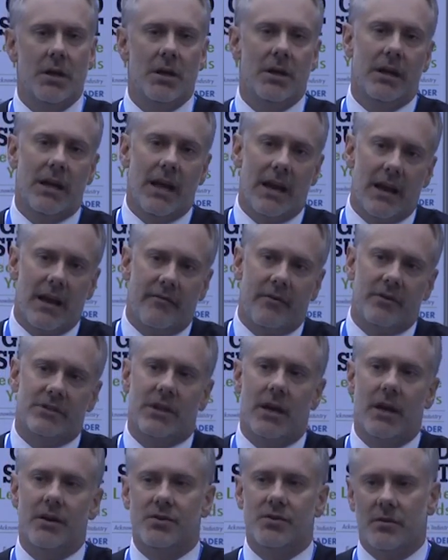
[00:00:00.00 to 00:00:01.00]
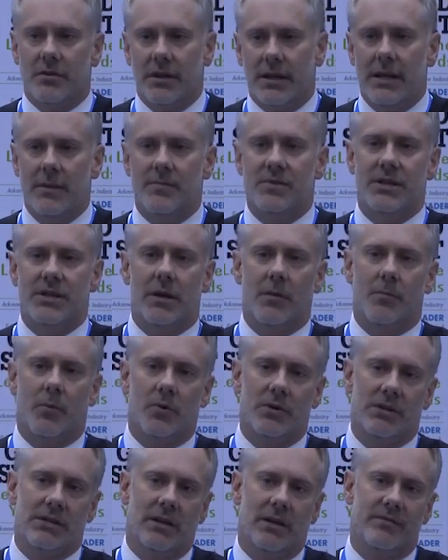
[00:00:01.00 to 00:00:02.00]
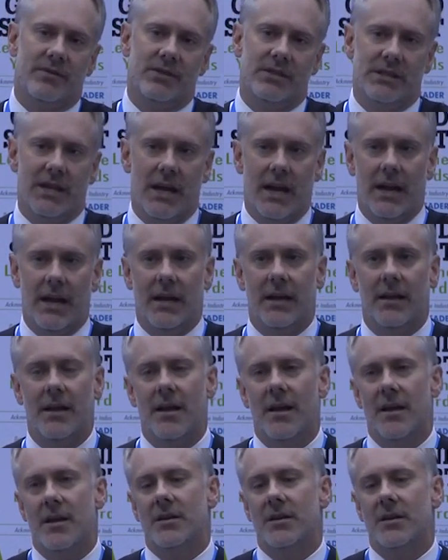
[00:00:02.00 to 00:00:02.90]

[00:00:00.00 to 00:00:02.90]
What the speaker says: You got to have a schedule that keeps the airport self-sustaining.